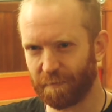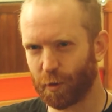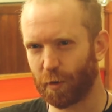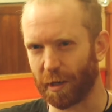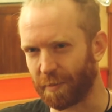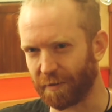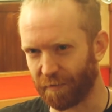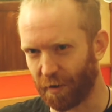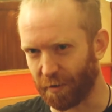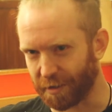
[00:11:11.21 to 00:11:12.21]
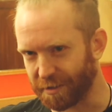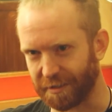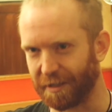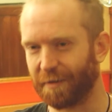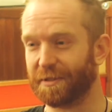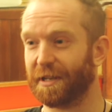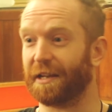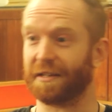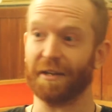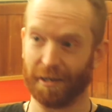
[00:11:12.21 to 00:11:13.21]
creepy forest, and I was
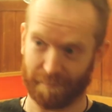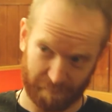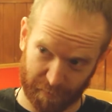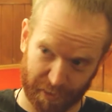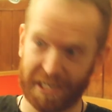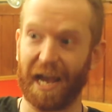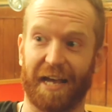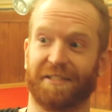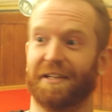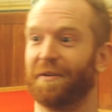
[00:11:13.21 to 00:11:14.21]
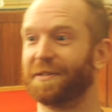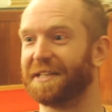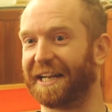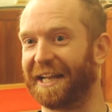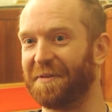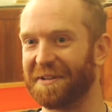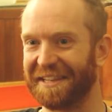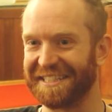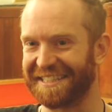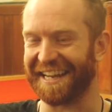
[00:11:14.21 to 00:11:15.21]
like, yes, I know exactly what
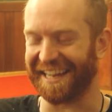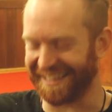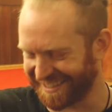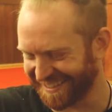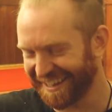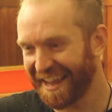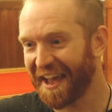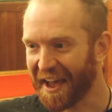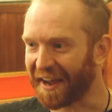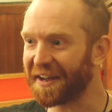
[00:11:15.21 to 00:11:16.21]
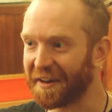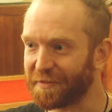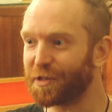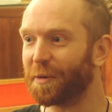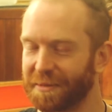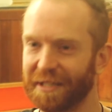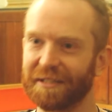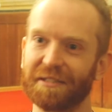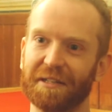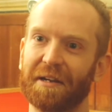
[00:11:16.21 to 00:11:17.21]
this is. And kind of jumped in
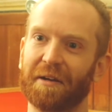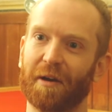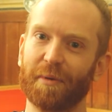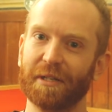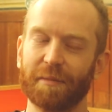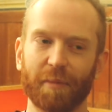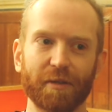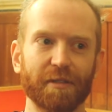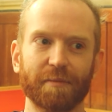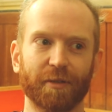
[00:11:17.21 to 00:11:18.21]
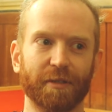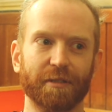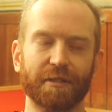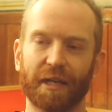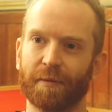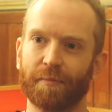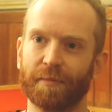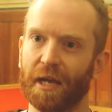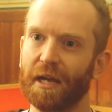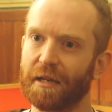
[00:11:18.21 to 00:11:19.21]
the studio. I mean, I did most of them on the same
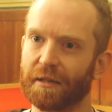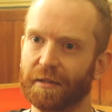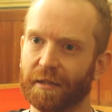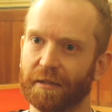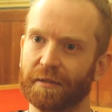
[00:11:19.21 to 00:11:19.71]
day, I think.